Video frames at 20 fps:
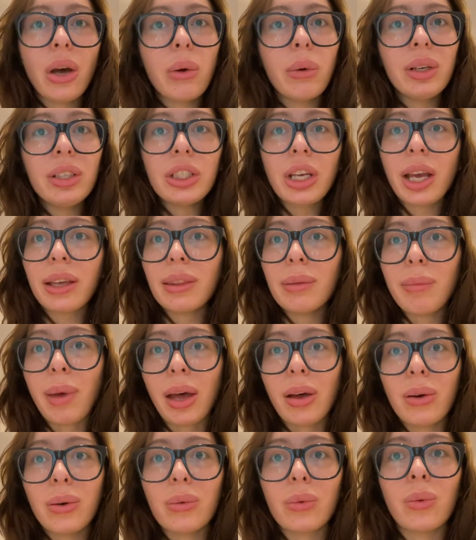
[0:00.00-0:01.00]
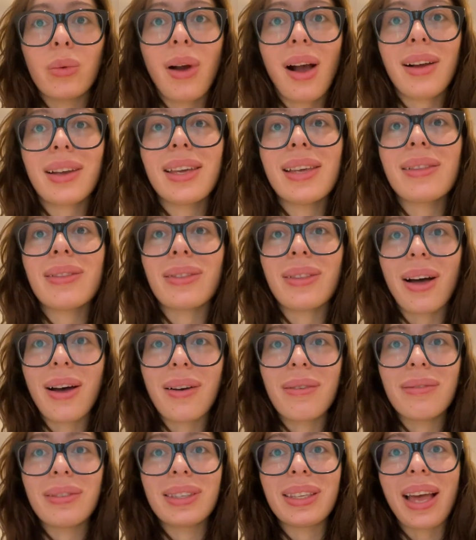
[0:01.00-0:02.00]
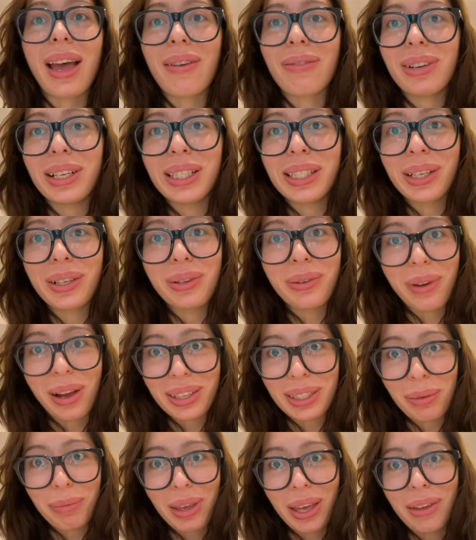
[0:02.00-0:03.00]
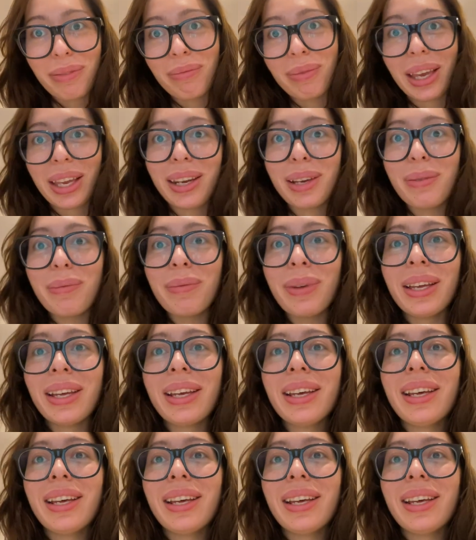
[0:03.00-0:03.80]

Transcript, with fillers: Go oh, and check them out. Rocky loves every single recipe I've made him.